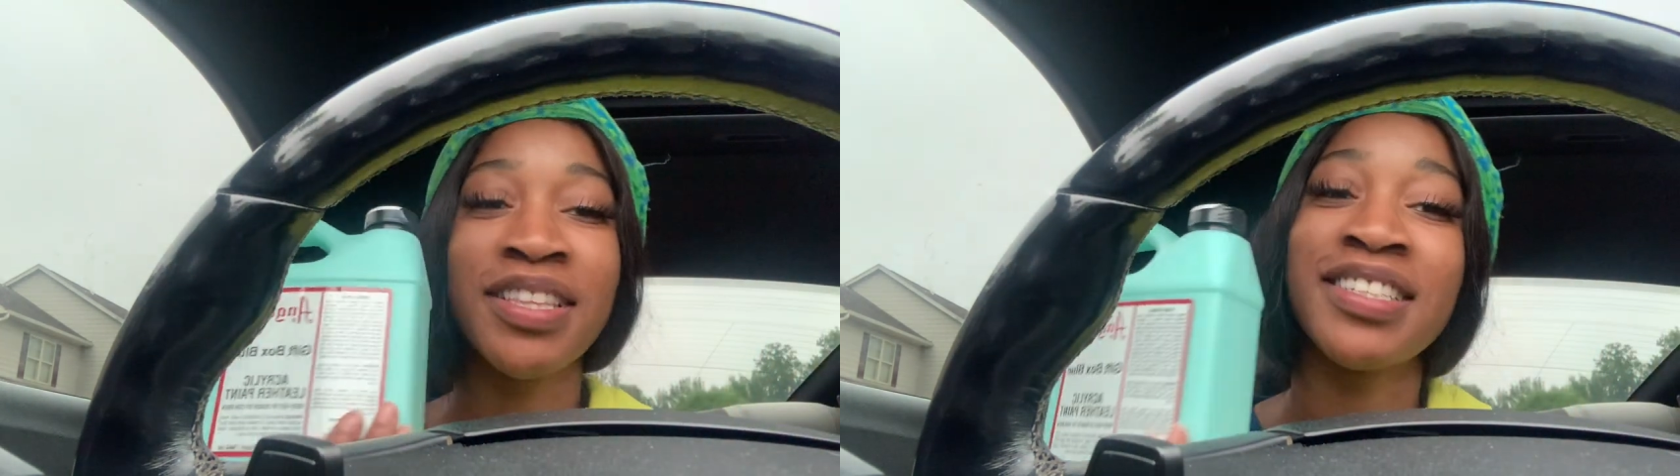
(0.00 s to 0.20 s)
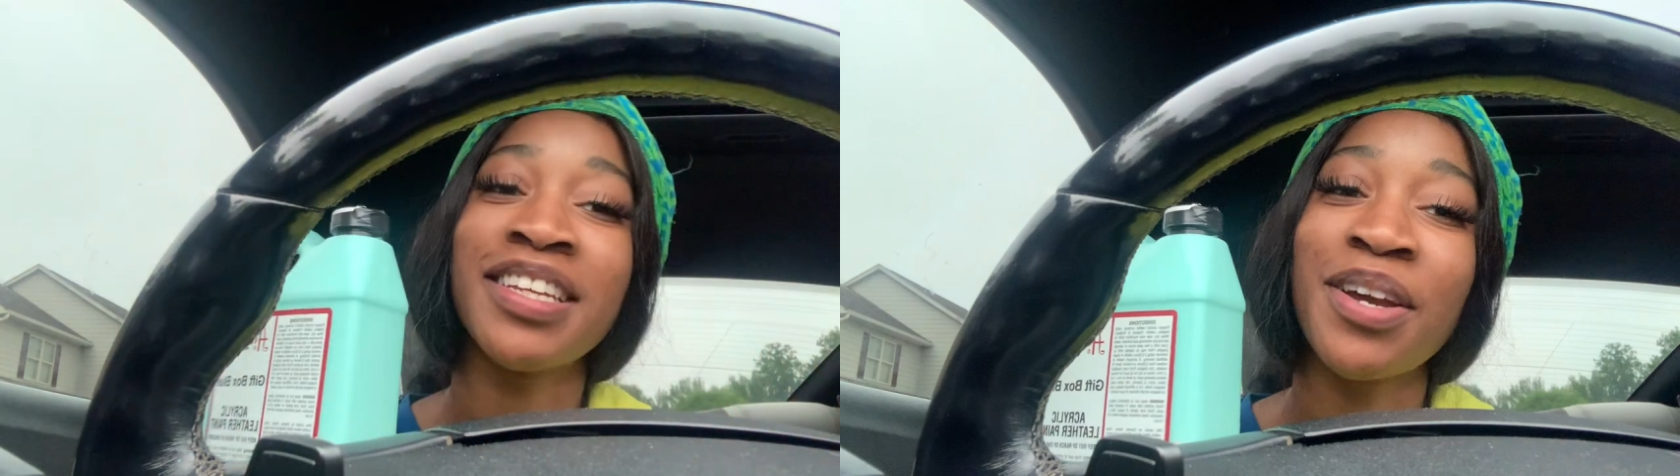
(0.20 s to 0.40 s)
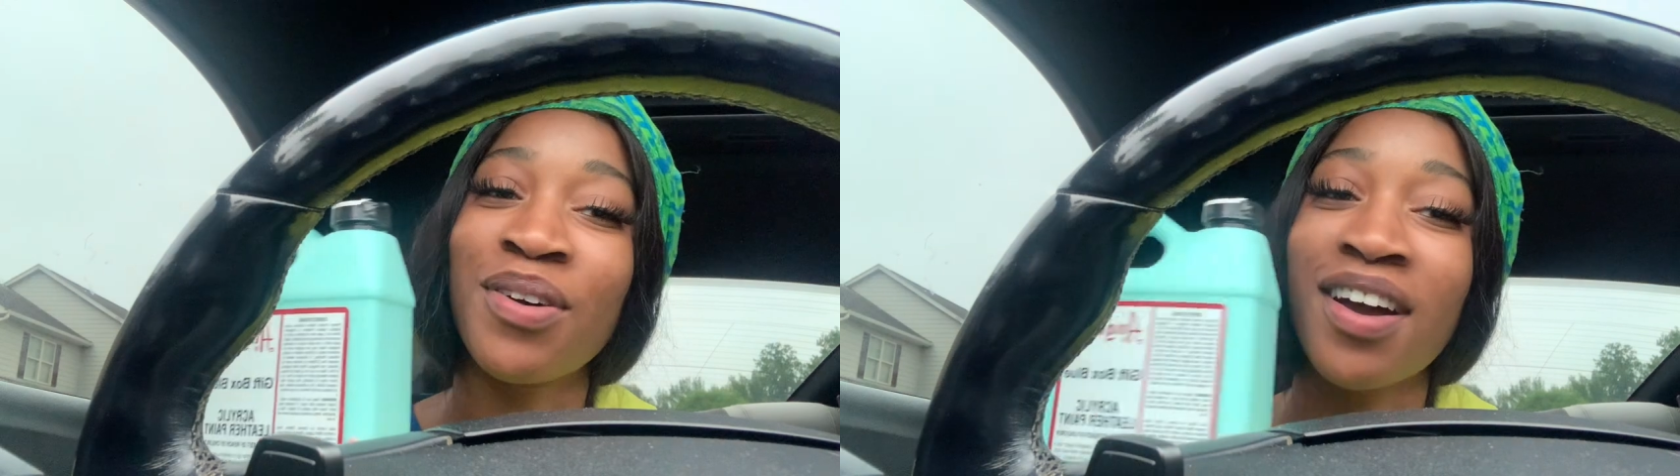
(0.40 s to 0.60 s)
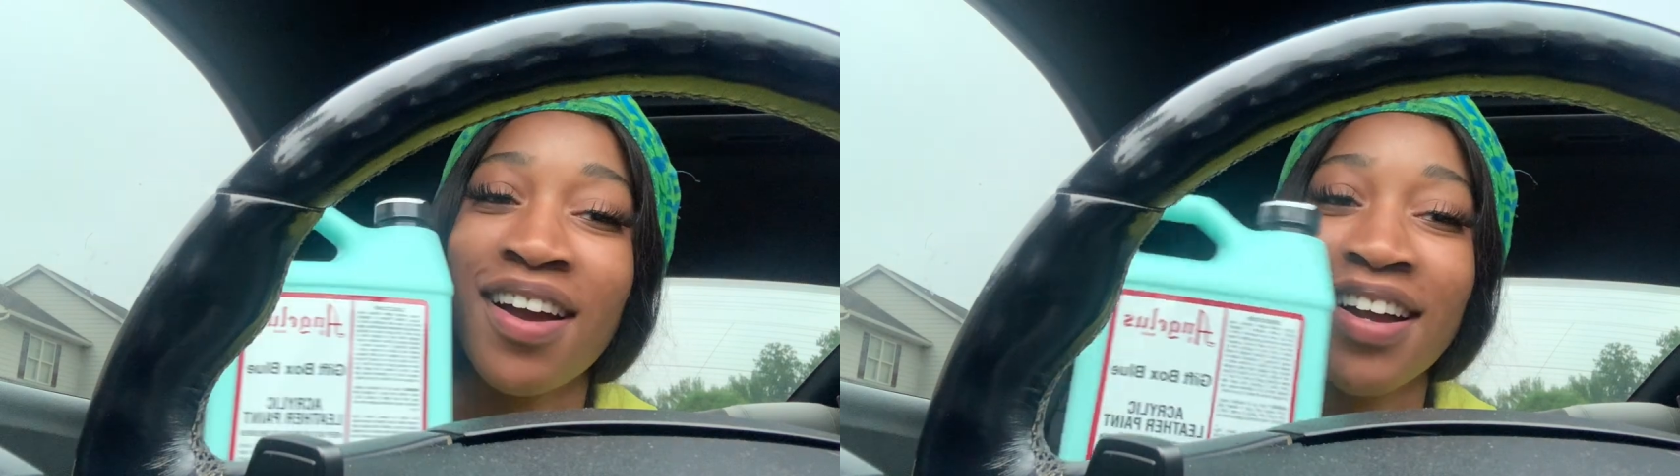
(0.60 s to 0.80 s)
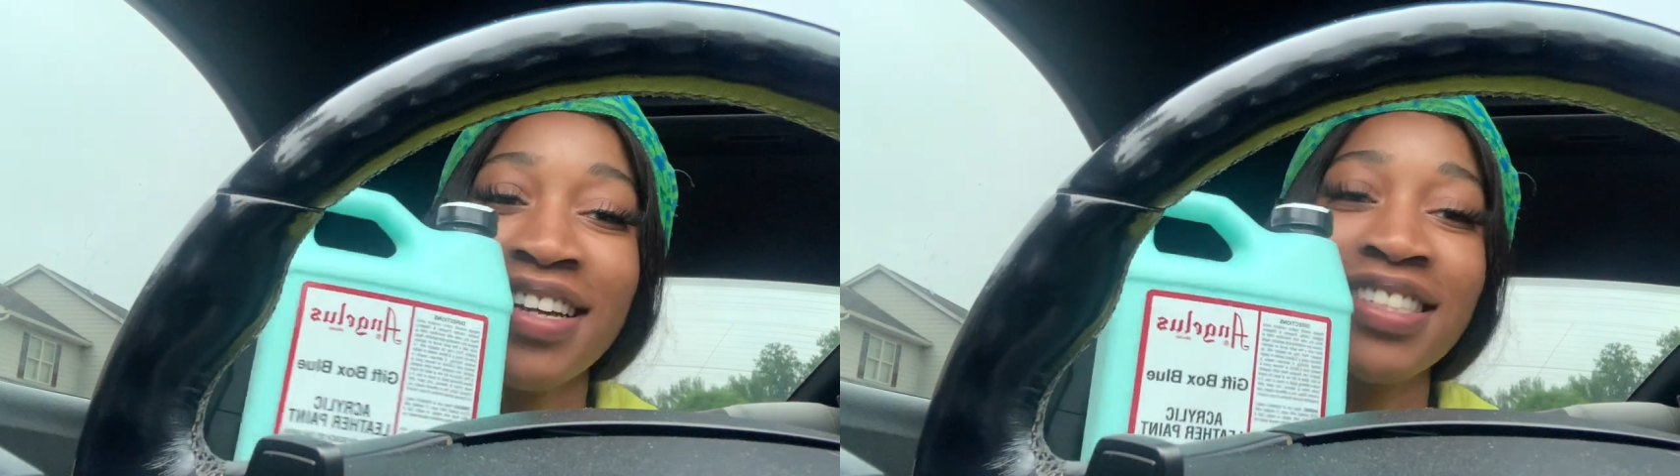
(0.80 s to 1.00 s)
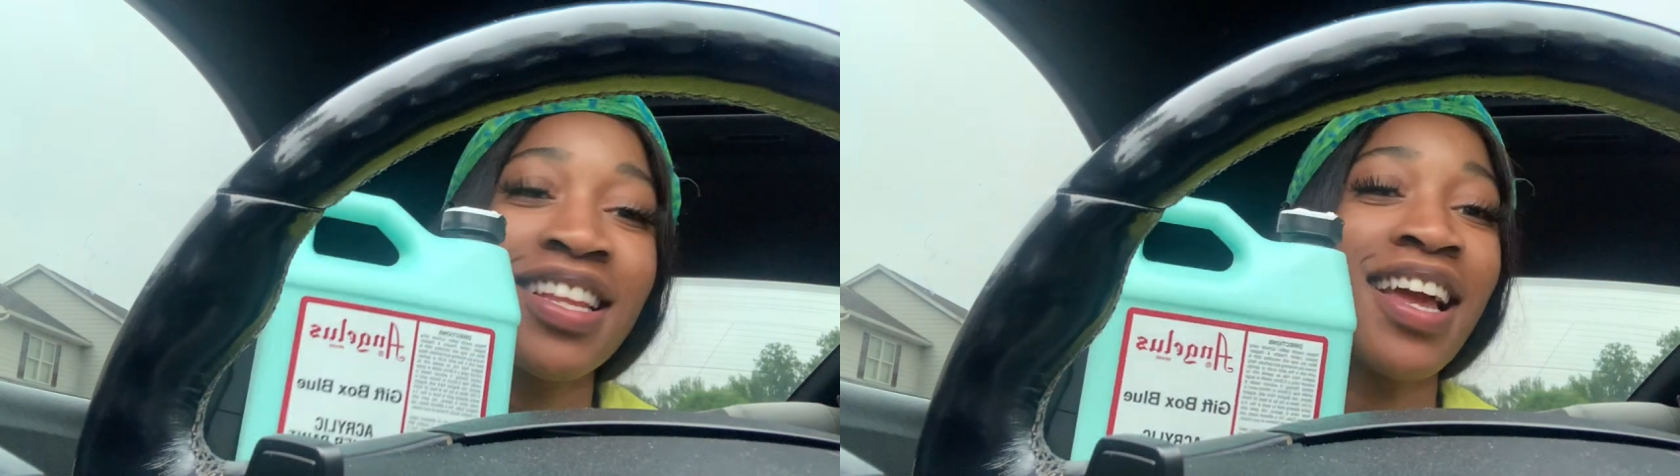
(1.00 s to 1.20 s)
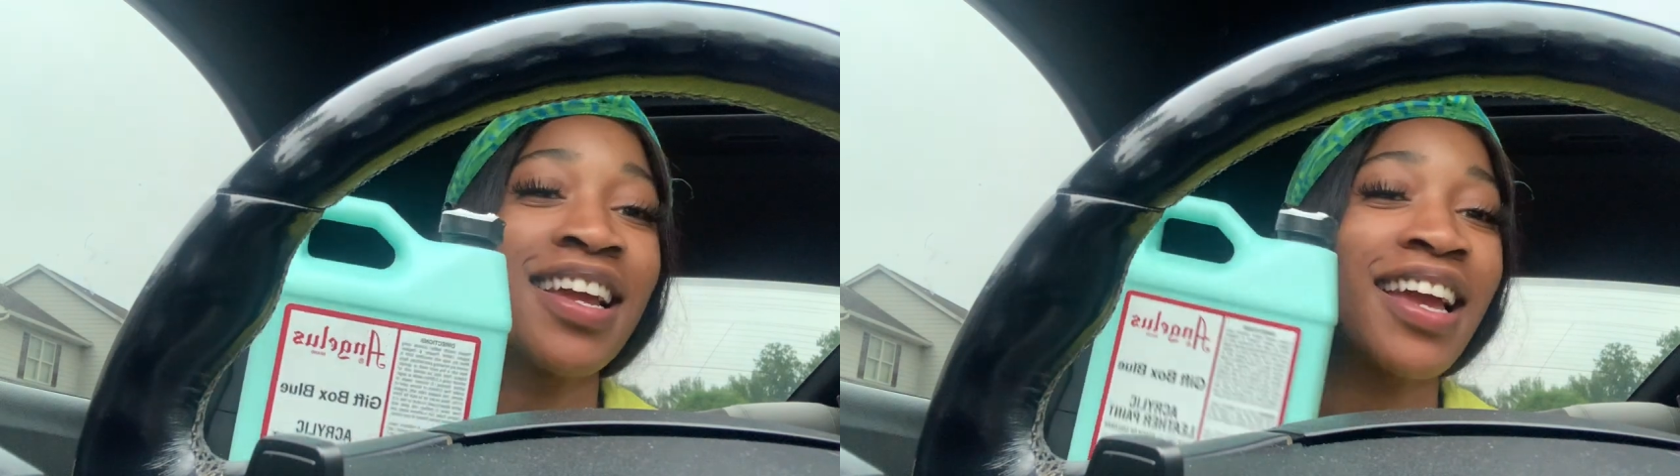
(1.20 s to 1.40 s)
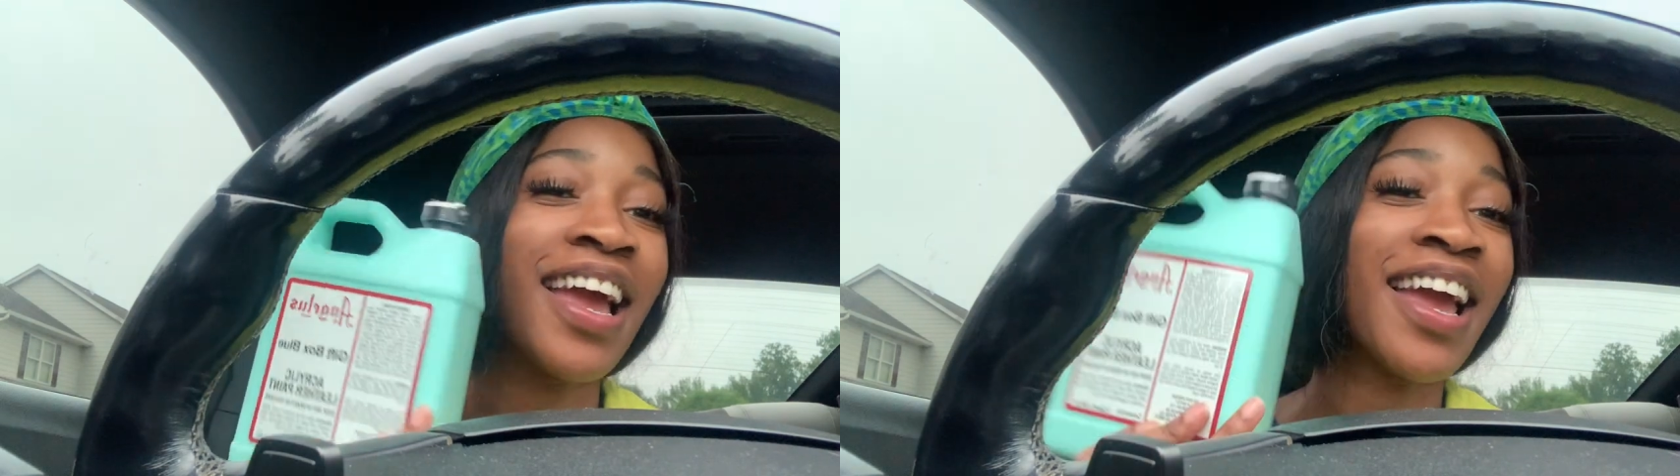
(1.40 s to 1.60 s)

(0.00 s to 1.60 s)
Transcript: this in your car, it's like